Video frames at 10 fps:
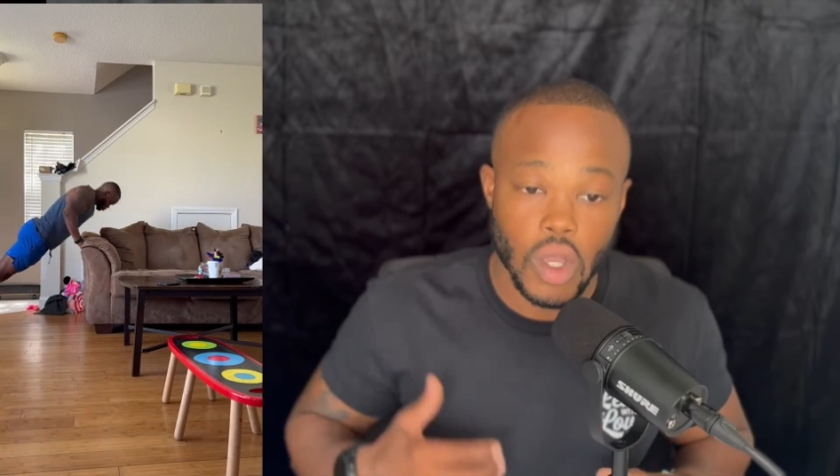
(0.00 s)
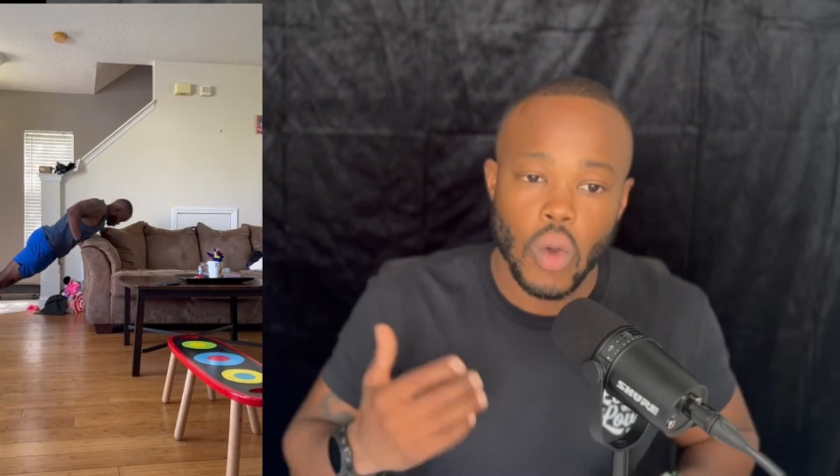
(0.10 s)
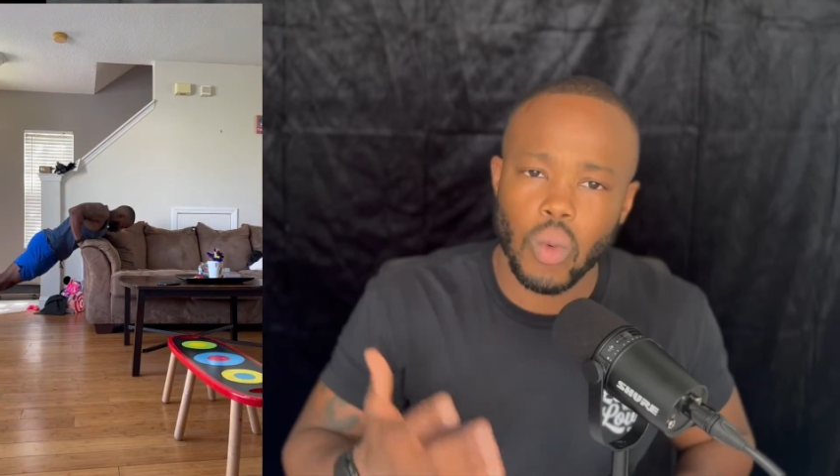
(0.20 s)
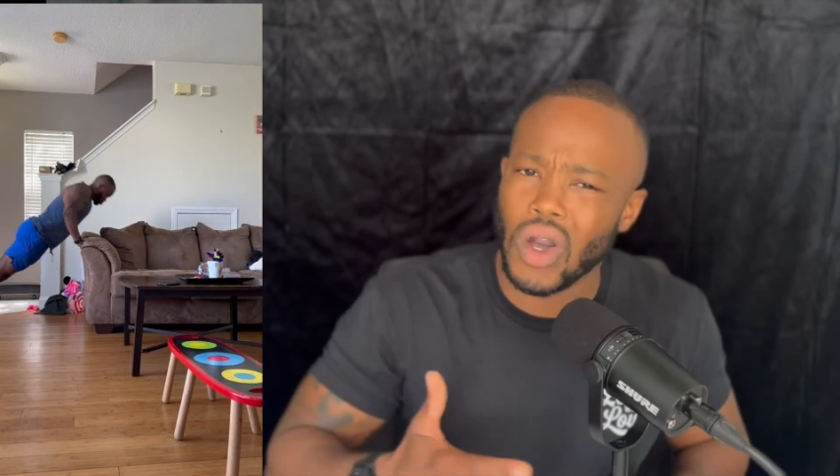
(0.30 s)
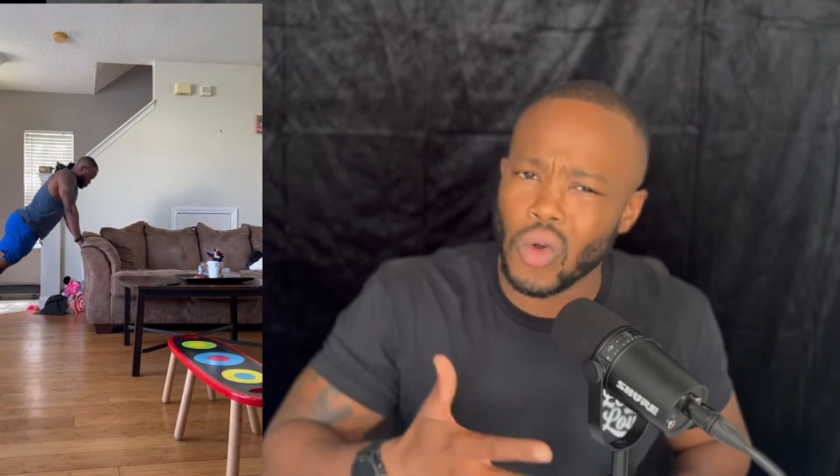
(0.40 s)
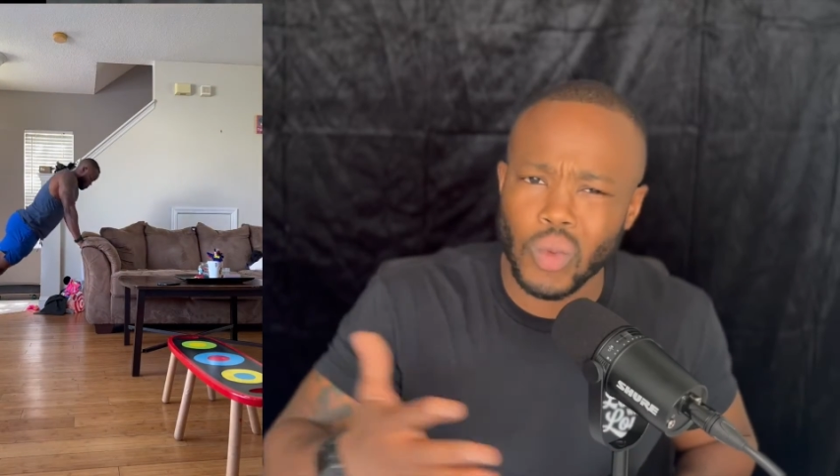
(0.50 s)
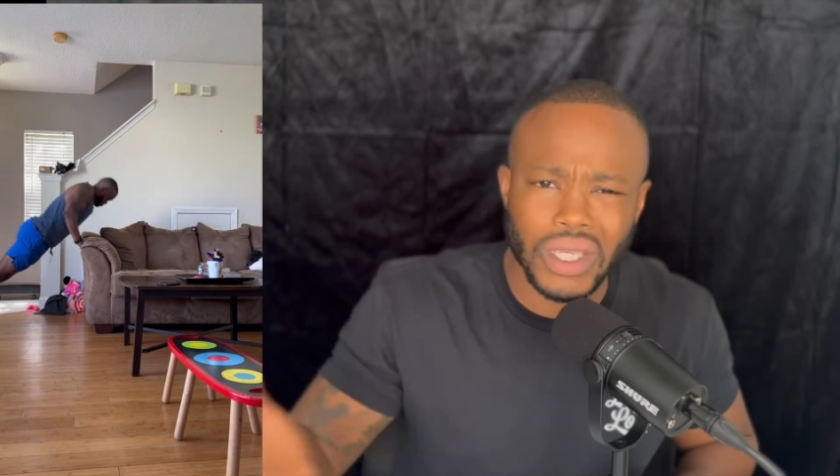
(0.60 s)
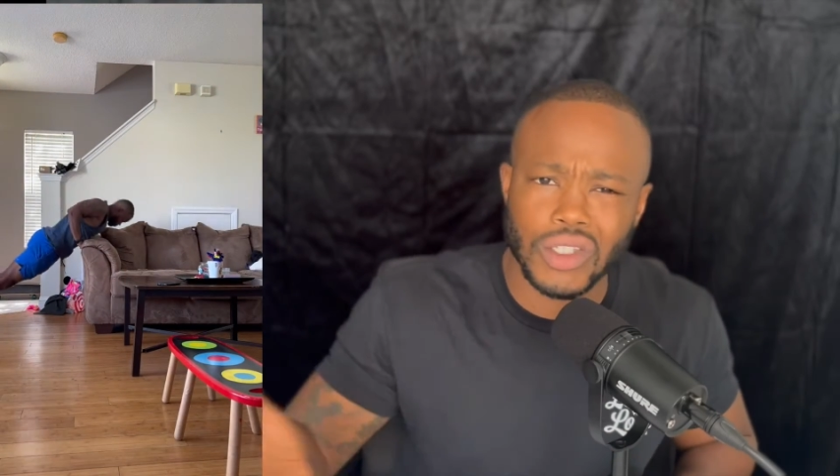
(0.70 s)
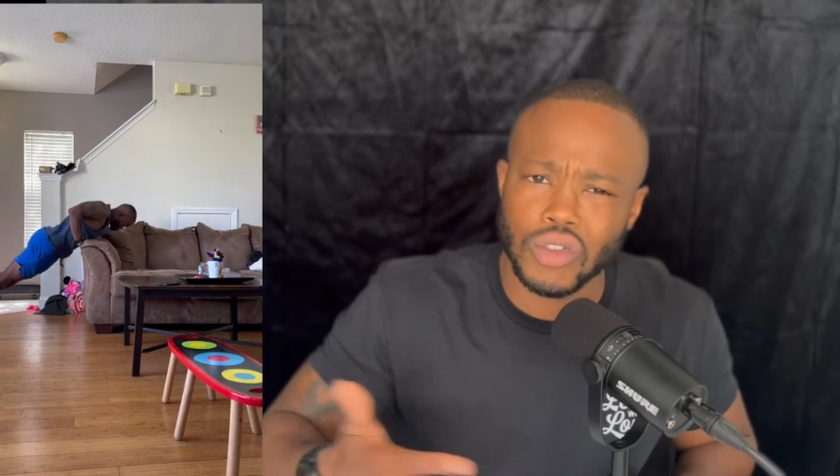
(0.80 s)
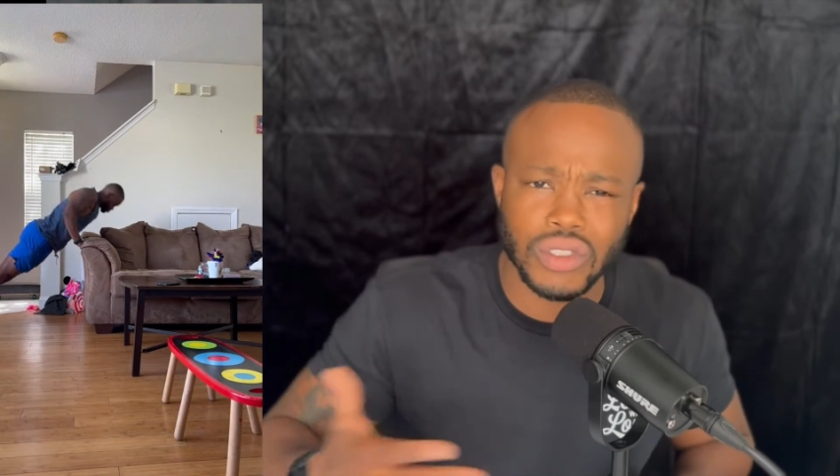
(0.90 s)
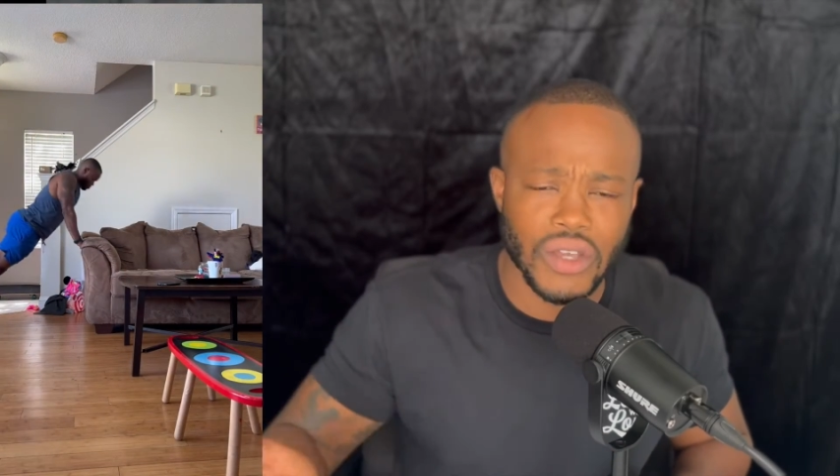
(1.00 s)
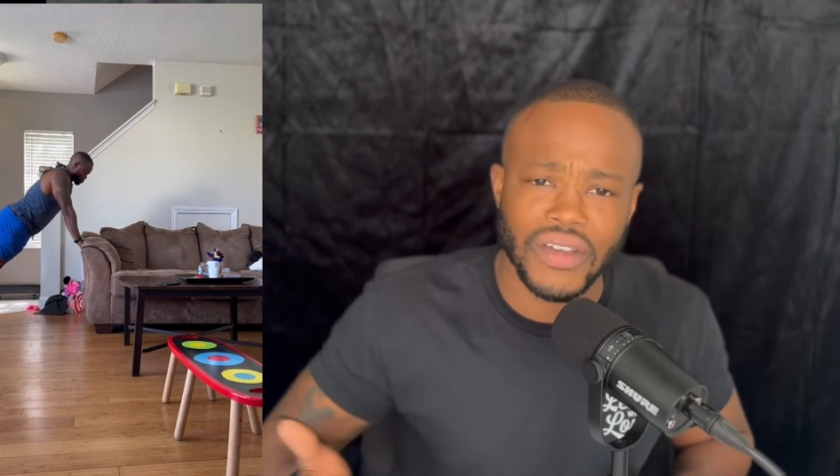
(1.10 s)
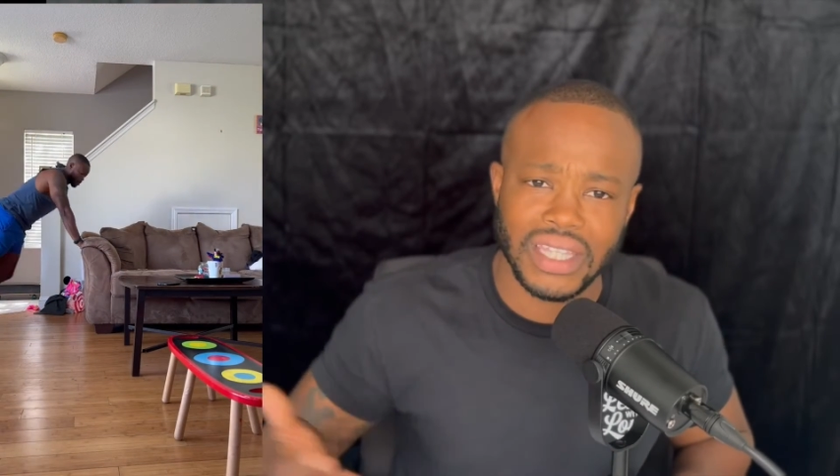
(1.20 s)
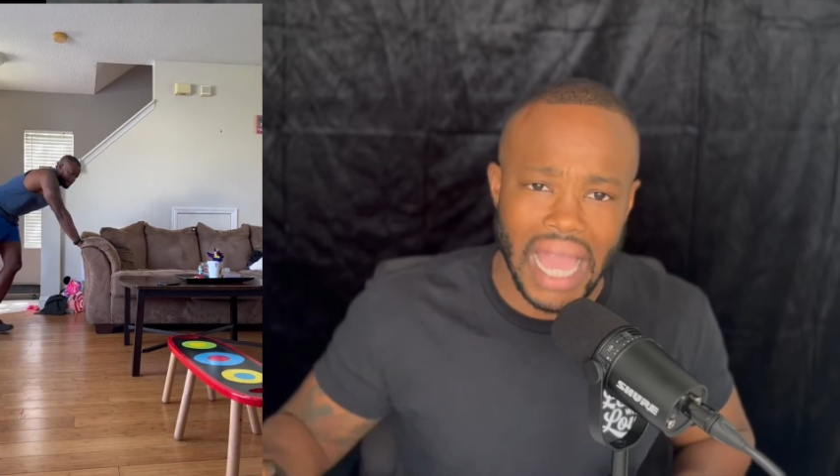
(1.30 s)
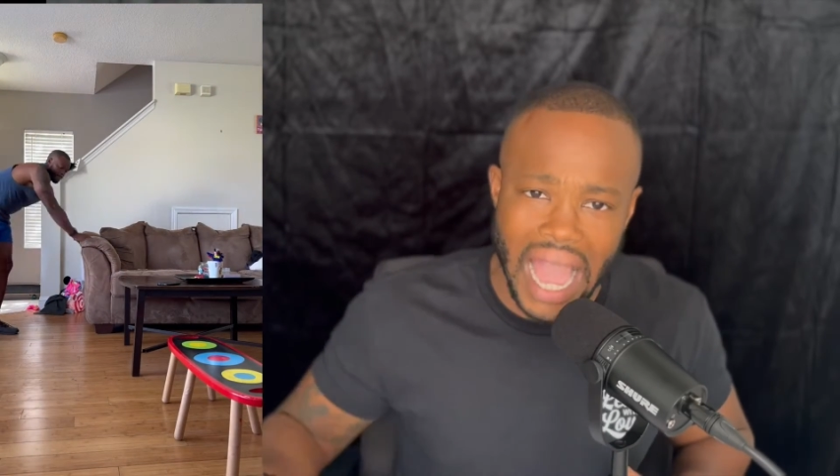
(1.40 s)
Well, we can use stuff
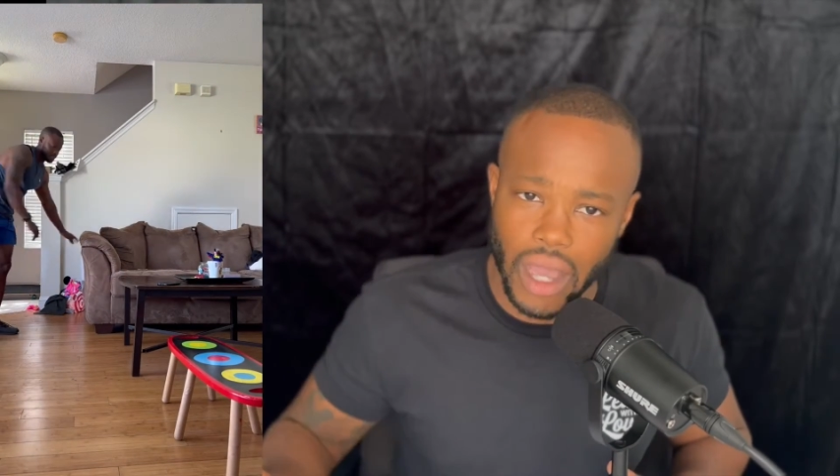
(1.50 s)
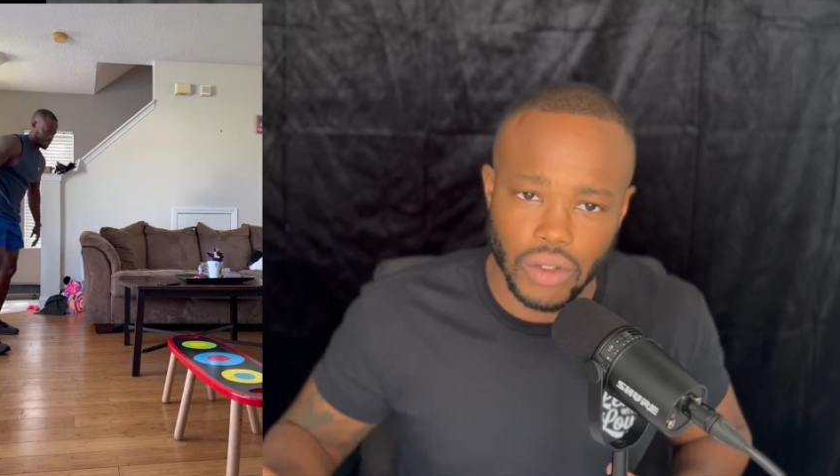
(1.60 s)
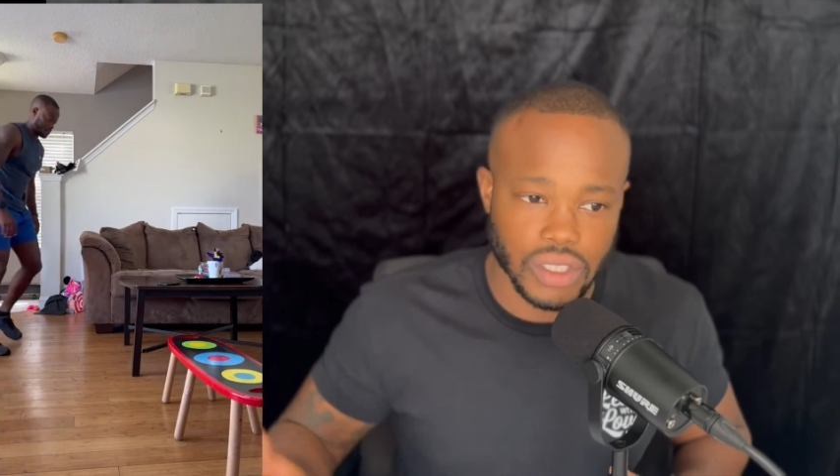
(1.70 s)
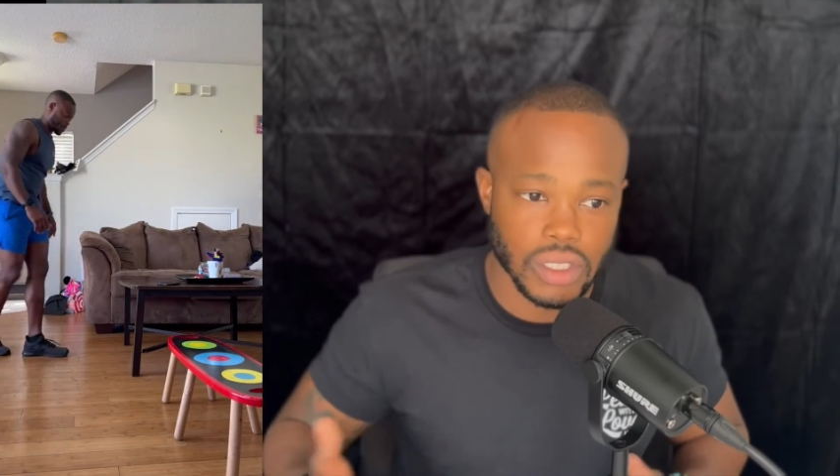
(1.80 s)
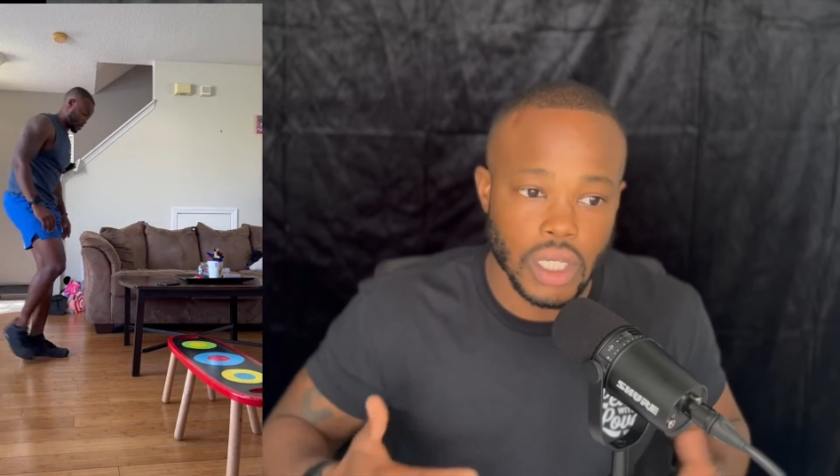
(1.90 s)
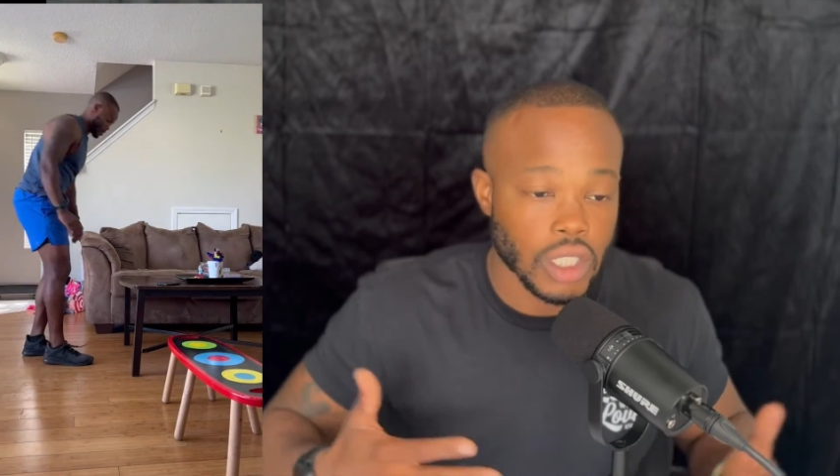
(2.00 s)
at the house,